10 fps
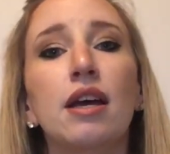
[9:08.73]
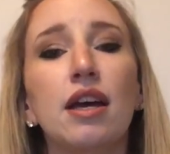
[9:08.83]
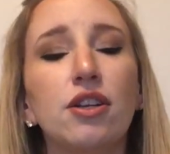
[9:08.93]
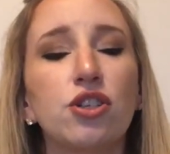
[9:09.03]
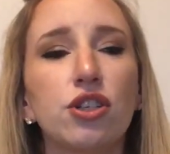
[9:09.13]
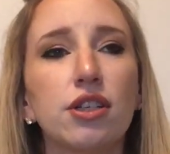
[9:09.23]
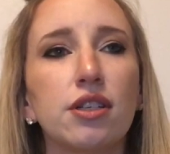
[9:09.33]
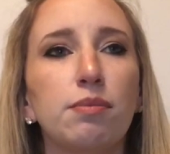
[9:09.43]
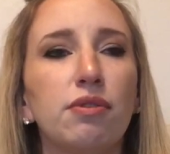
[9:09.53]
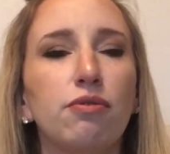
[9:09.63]
It's
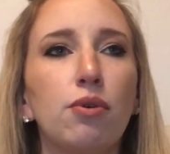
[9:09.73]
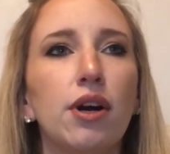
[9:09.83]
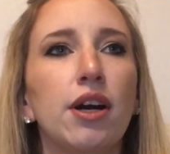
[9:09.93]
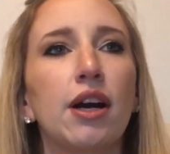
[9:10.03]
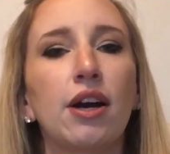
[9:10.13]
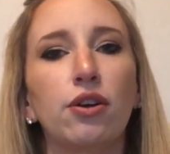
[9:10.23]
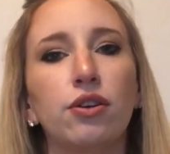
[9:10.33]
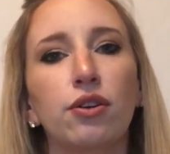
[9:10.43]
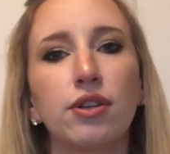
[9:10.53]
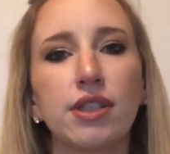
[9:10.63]
just before I
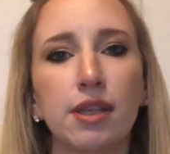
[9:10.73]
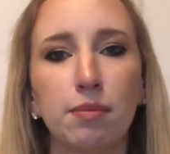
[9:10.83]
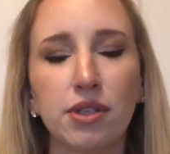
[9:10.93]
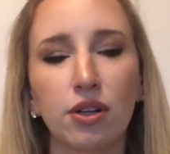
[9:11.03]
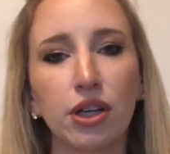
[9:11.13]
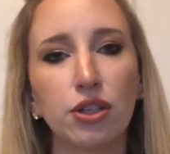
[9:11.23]
couldn't go to sleep until like